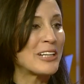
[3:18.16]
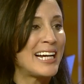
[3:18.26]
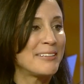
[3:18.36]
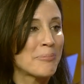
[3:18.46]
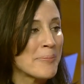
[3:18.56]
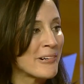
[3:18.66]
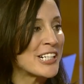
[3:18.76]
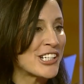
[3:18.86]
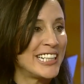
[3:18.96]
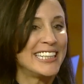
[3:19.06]
Well, that
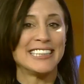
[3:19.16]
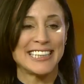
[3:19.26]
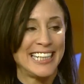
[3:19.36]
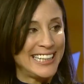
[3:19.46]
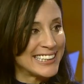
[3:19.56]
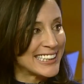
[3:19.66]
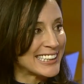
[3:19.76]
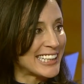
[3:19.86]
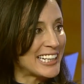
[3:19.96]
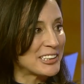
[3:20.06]
preparation is the key to
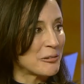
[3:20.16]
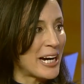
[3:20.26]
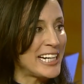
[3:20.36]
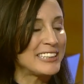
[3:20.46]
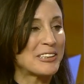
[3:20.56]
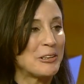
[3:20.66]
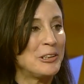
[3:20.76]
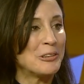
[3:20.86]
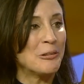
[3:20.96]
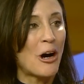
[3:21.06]
success, right? So
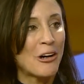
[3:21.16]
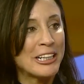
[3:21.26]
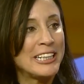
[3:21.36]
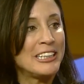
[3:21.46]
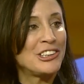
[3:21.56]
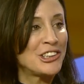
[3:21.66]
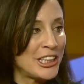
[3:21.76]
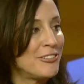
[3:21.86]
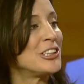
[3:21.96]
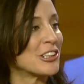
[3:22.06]
you already
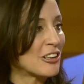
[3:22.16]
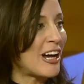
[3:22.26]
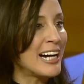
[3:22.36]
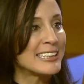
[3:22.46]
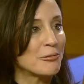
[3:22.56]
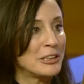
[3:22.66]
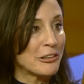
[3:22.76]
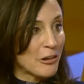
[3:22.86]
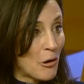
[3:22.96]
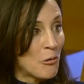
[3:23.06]
shift your clocks when
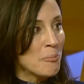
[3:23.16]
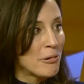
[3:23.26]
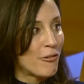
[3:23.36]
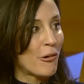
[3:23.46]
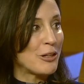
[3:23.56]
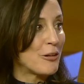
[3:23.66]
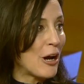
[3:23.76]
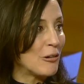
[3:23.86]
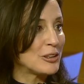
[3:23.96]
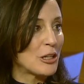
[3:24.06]
you're home before you
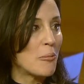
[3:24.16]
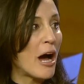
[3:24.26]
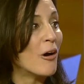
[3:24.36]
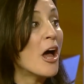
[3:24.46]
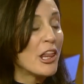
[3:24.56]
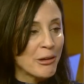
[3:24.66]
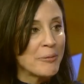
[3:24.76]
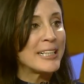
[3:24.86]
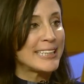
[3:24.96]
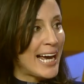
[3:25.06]
go. So oh, you about do?
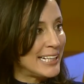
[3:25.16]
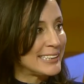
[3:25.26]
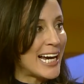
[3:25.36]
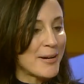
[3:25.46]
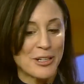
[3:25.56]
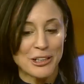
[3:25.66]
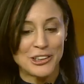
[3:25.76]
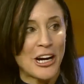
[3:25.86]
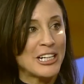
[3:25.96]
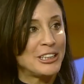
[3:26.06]
three weeks ahead of time, you're
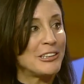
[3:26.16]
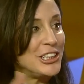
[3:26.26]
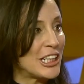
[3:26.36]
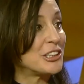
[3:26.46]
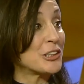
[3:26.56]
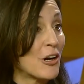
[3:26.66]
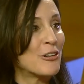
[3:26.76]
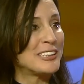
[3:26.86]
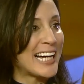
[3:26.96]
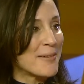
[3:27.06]
starting to adjust oh, your
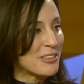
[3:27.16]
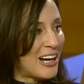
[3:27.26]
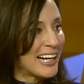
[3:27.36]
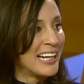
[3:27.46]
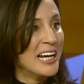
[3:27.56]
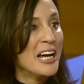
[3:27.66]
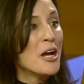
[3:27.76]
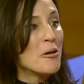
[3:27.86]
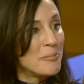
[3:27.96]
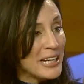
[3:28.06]
own time clock. Three weeks.